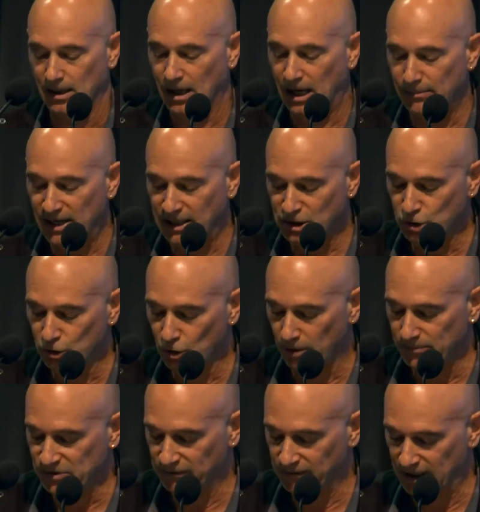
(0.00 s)
I'll make two
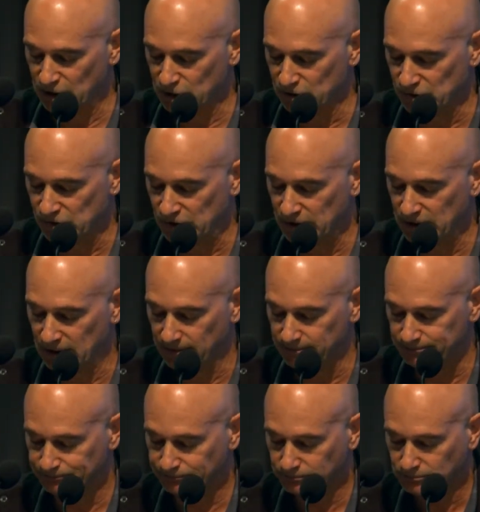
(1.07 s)
observations here.
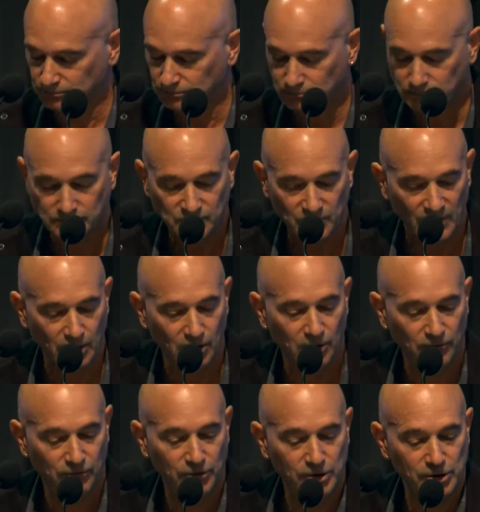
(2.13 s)

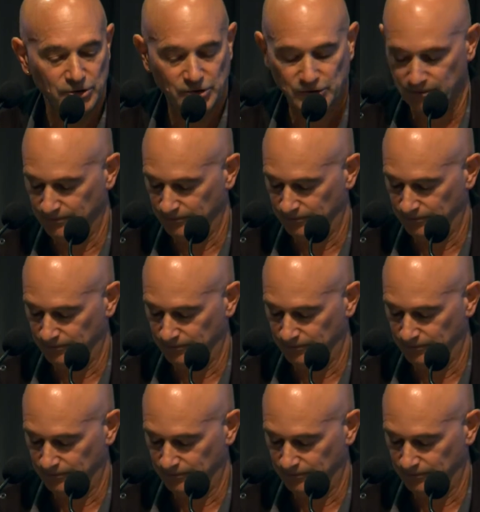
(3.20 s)
First,